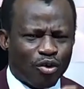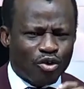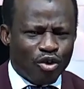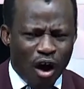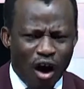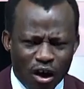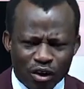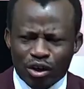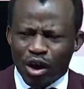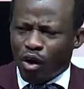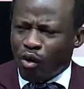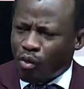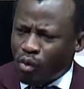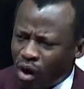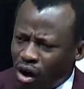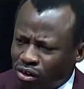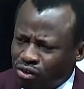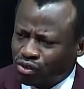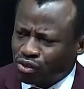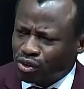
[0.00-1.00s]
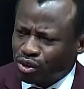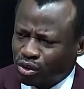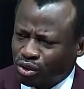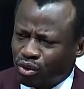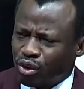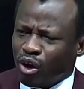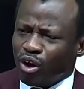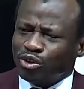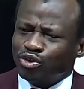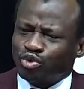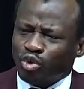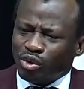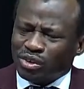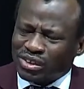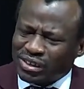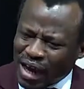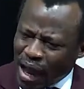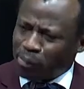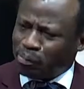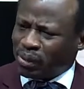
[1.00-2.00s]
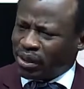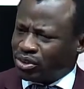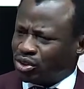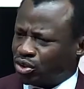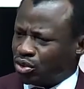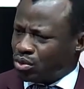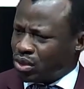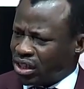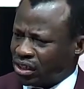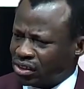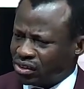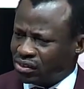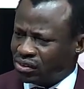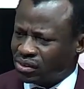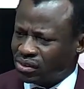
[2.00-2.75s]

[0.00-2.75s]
God wants you to tap into it